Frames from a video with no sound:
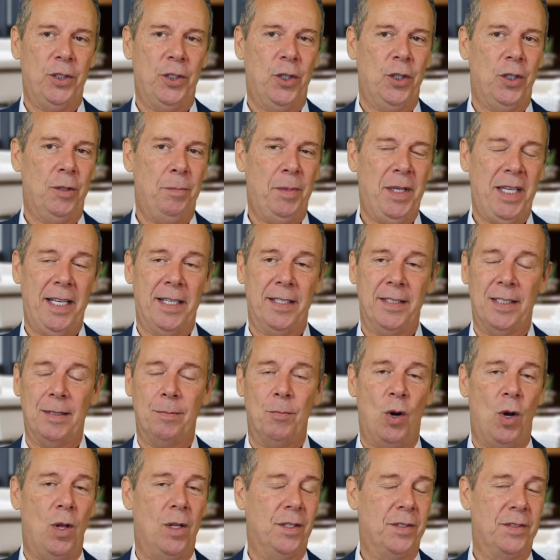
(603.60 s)
could be as
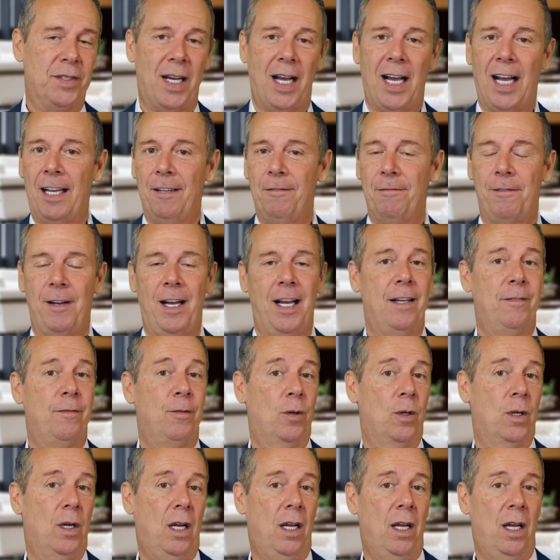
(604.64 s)
small as a high five
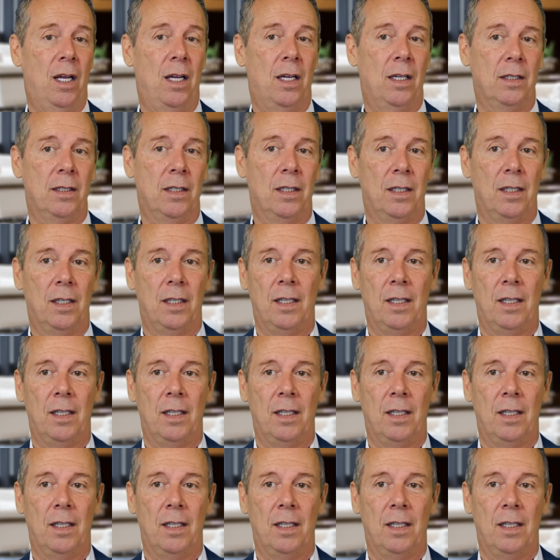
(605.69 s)
or a hug.